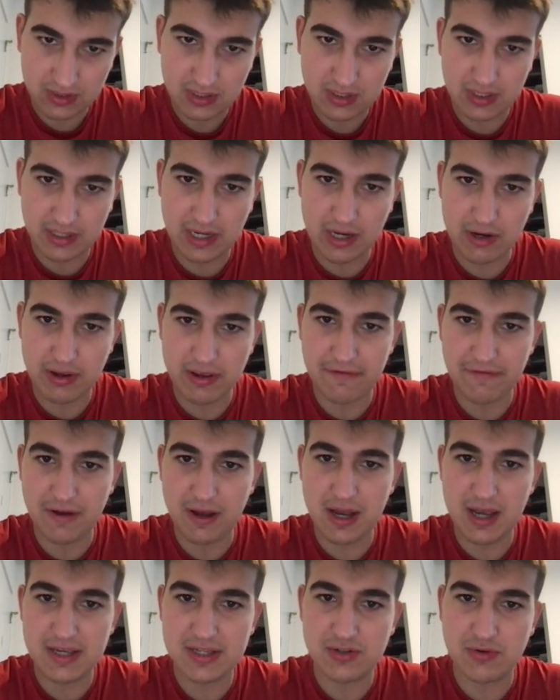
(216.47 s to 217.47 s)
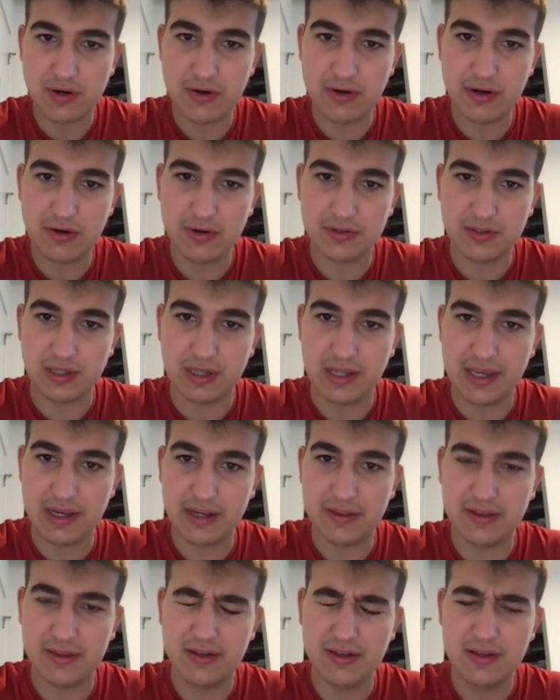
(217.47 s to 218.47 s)
Now, if I is greater or equal to the
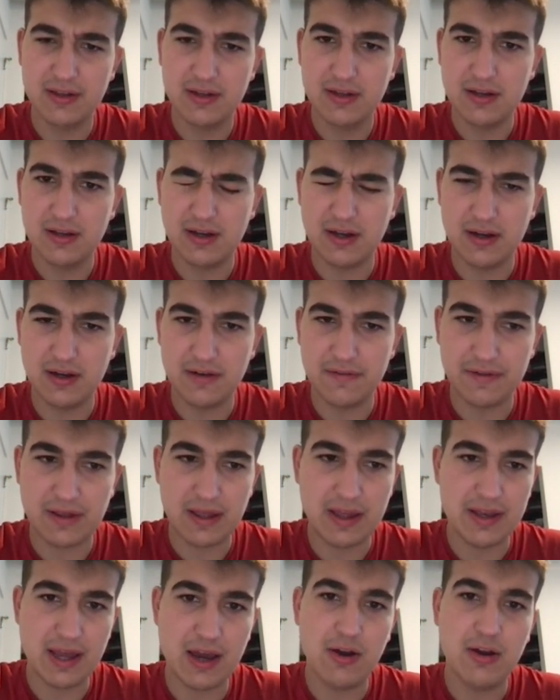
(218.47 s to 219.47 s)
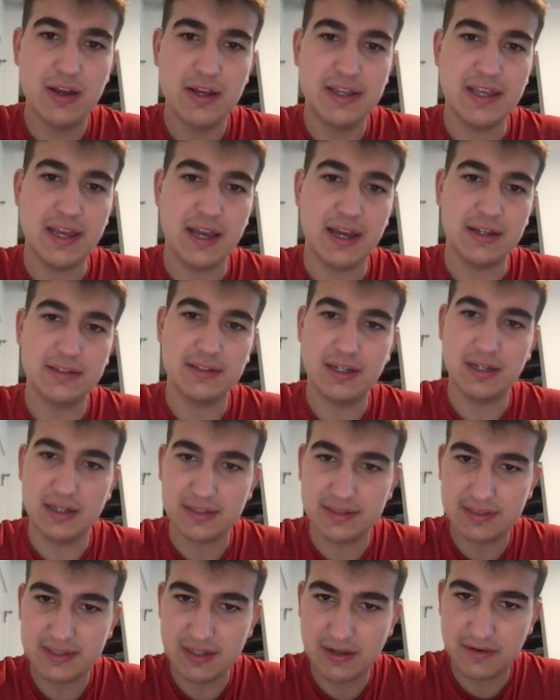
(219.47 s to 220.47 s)
length of, and now, yeah,
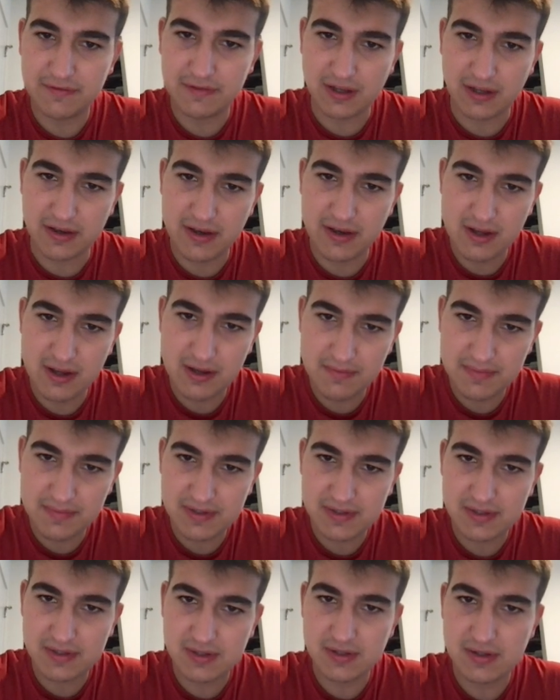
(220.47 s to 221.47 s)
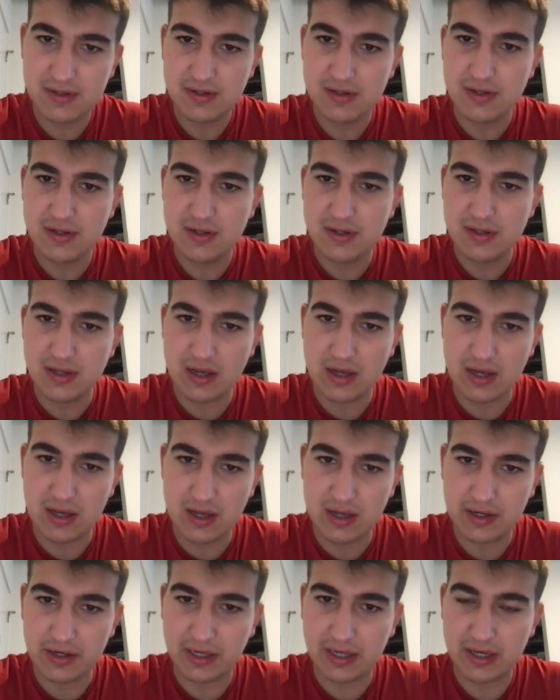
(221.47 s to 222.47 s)
self.nums,
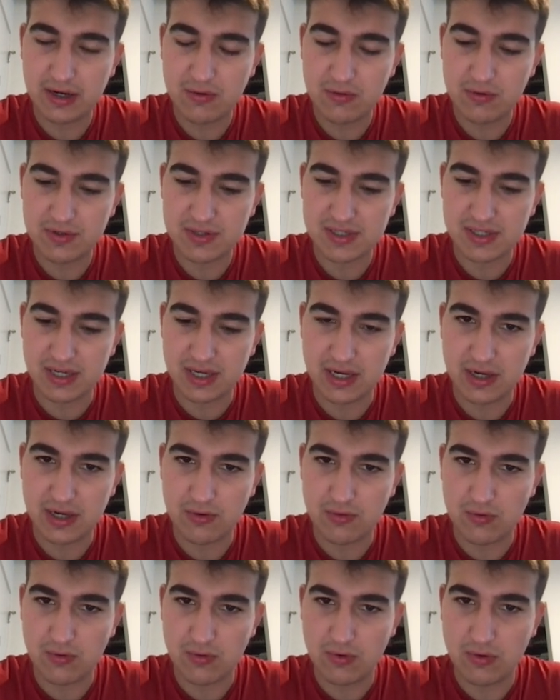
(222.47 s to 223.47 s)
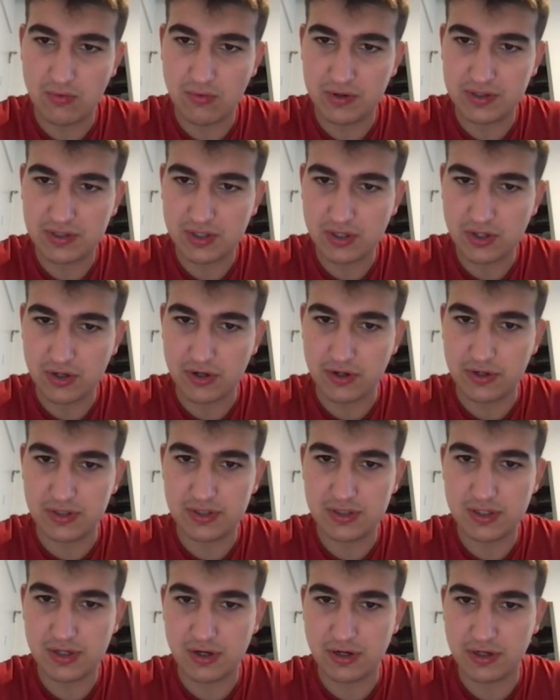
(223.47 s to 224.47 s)
here we'll say return
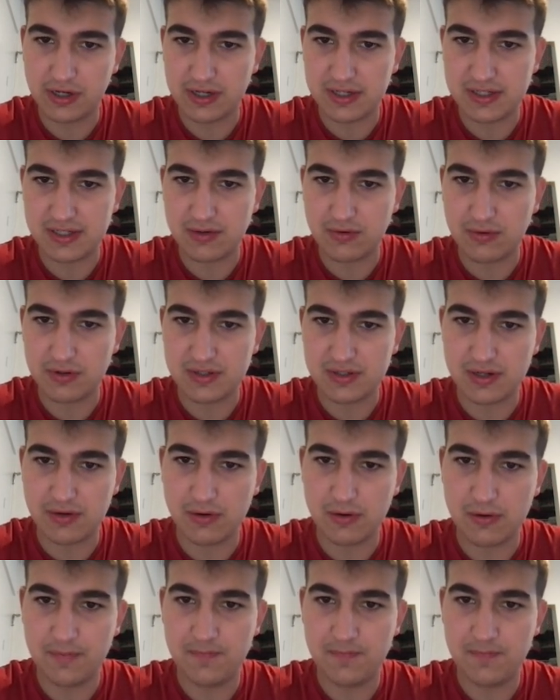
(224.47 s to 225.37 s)
target is equal to 0.